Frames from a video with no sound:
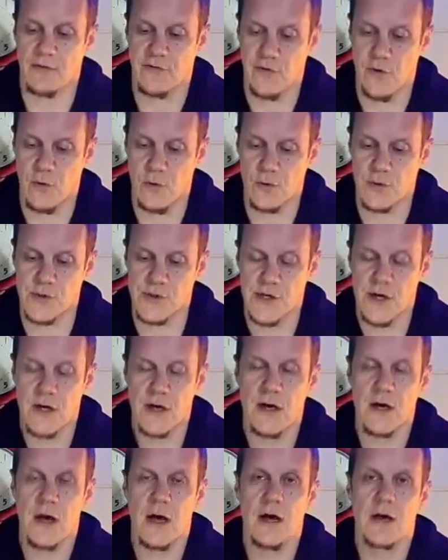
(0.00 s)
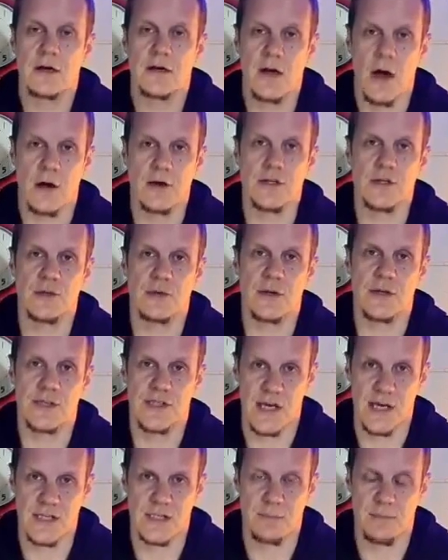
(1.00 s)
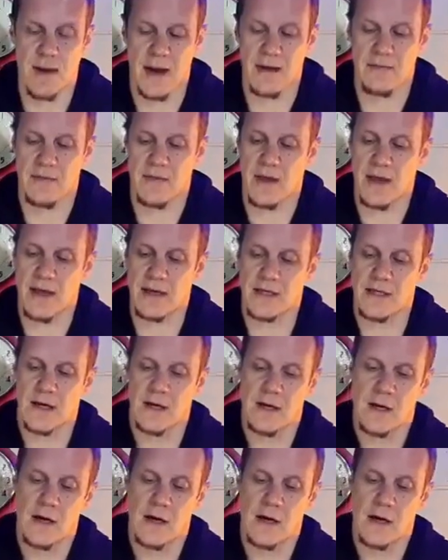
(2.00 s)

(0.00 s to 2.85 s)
of course, going to exacerbate that